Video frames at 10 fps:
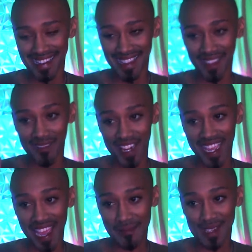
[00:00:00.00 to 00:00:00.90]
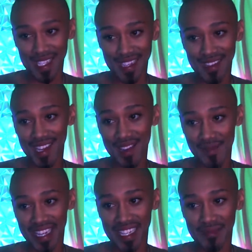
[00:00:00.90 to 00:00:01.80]
and when it happens, you can come
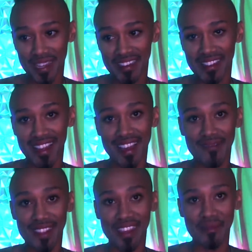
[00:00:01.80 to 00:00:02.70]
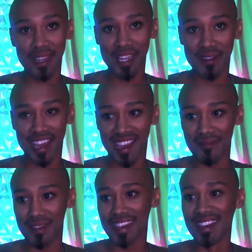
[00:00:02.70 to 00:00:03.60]
back to me in alive and let me know it
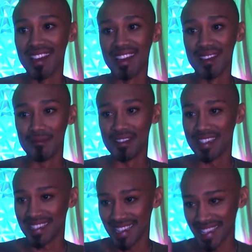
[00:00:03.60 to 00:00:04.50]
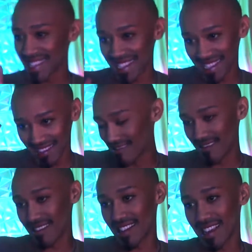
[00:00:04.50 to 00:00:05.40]
happened. But just,
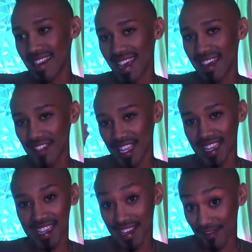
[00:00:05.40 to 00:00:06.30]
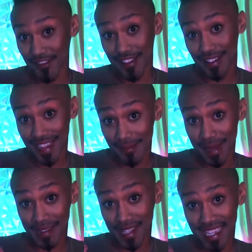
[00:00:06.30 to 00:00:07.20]
and I have like a gut feeling
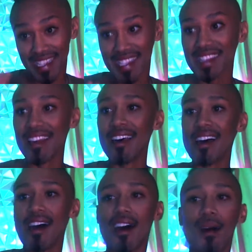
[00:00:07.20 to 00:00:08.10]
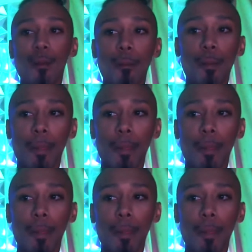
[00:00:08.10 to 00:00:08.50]
about this. Um,